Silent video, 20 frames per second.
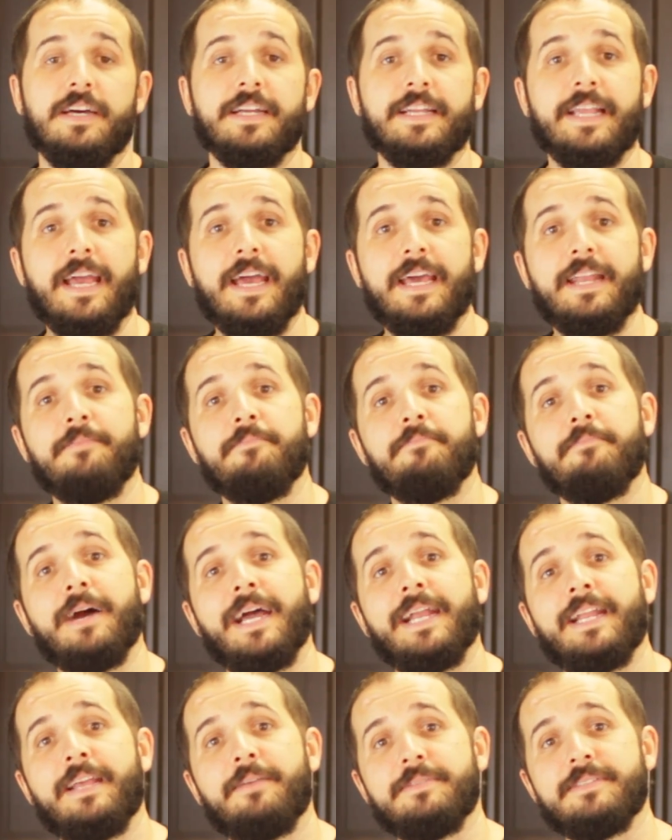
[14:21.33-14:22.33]
again,
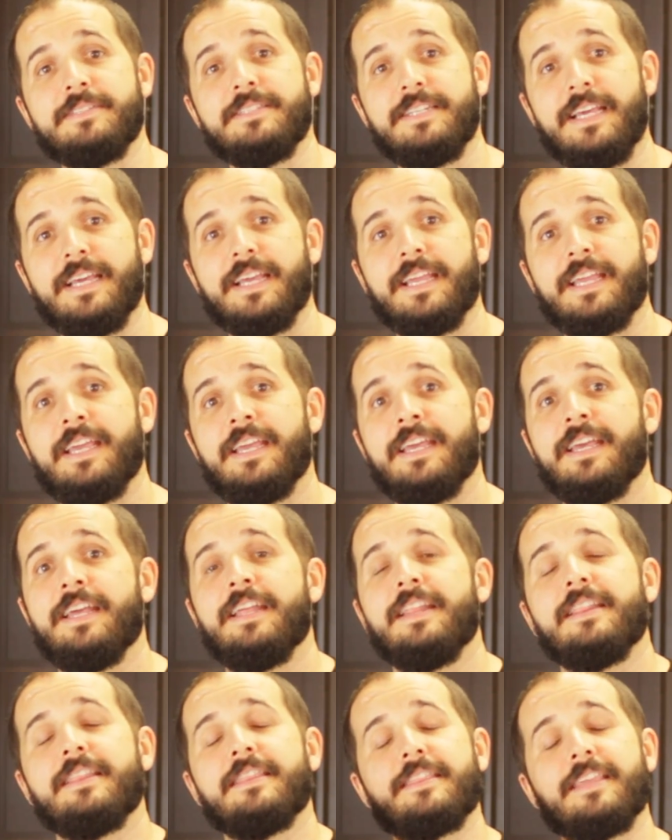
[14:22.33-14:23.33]
my name is Nick.
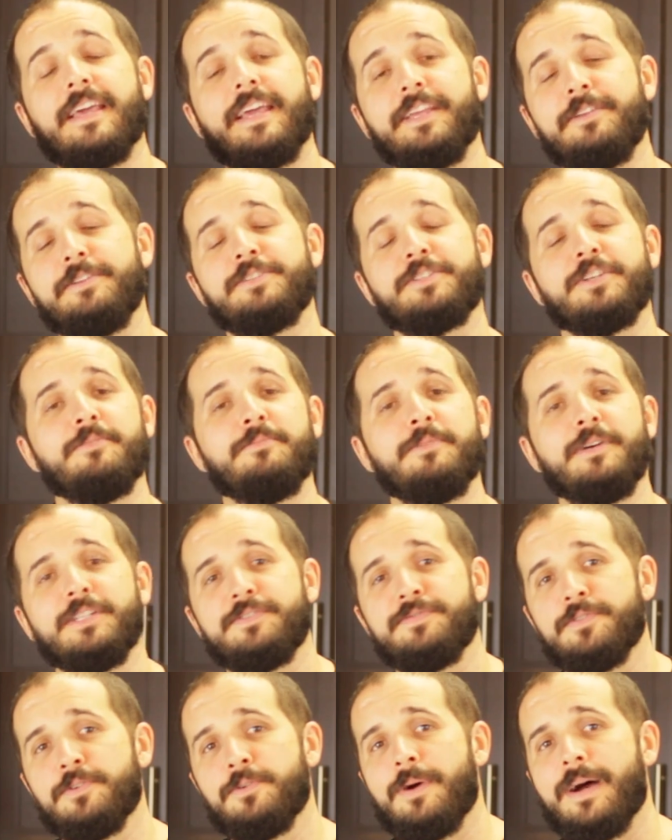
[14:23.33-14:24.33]
Thank you so
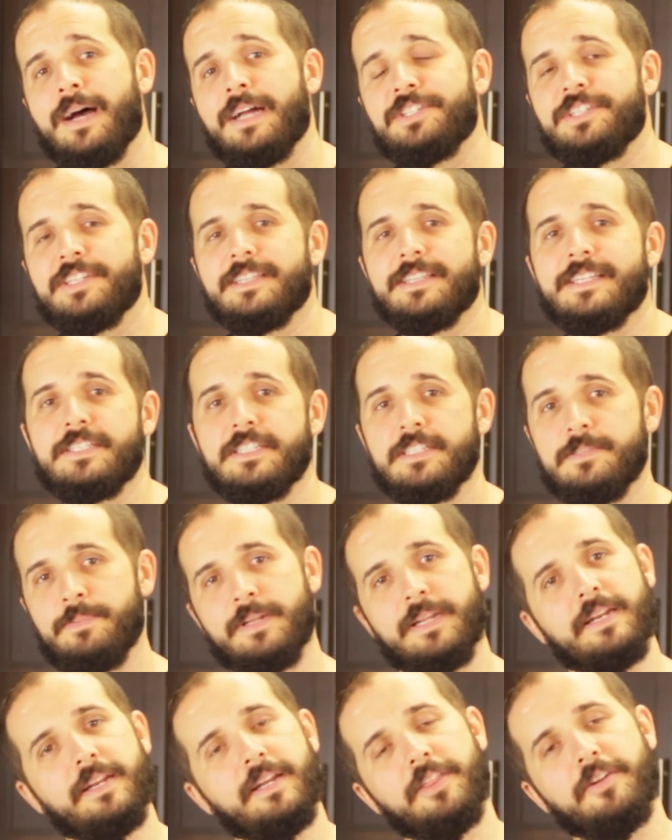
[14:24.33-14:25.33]
much for watching. This has
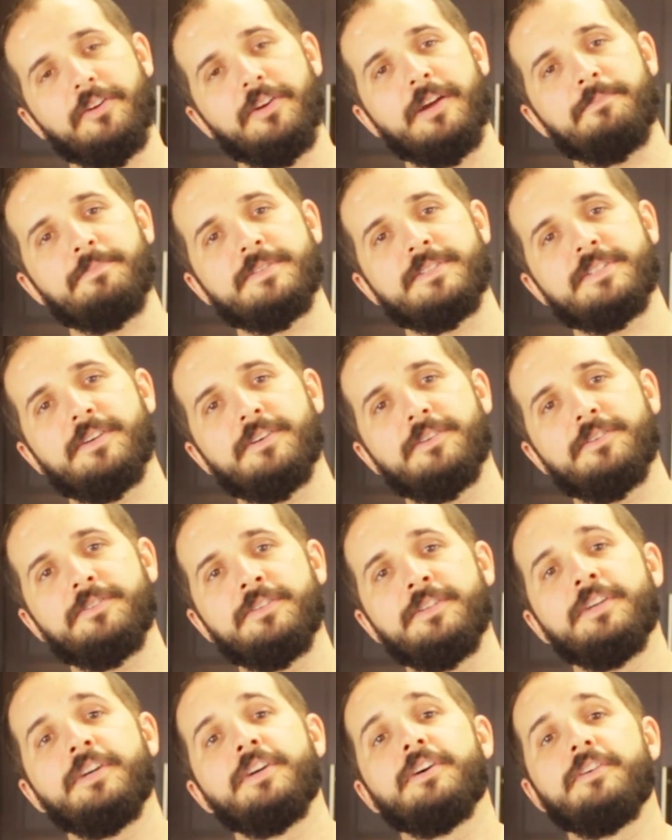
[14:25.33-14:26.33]
been another
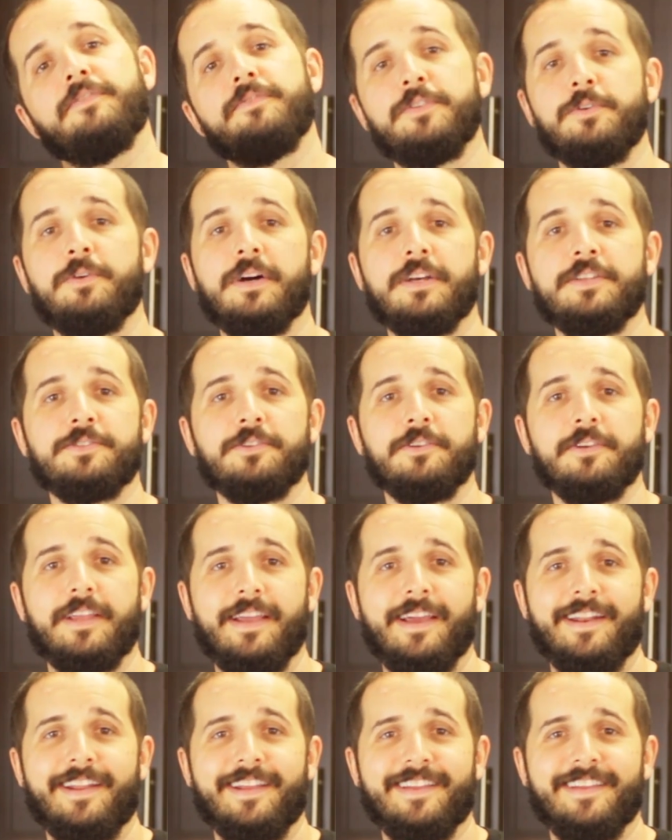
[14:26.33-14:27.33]
episode of US
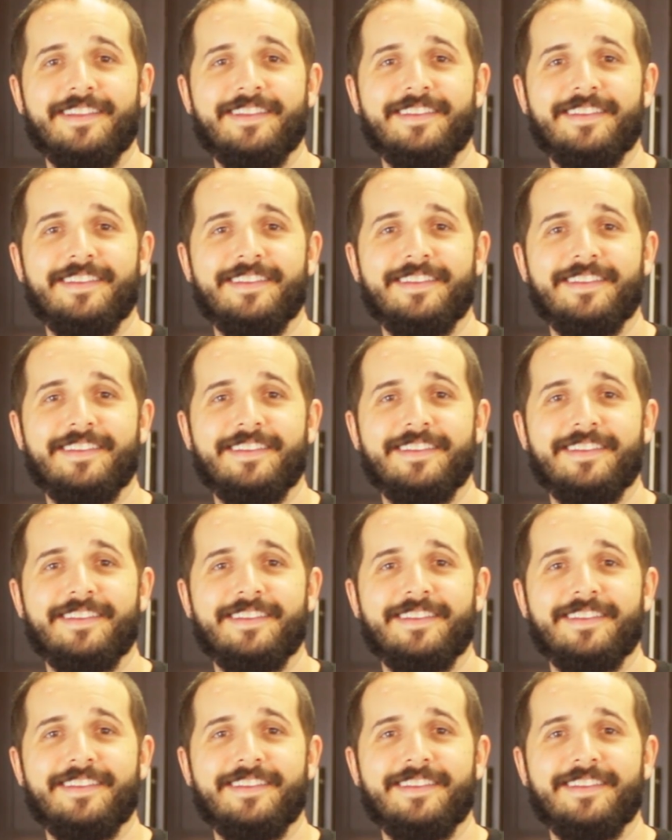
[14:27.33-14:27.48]
Organic.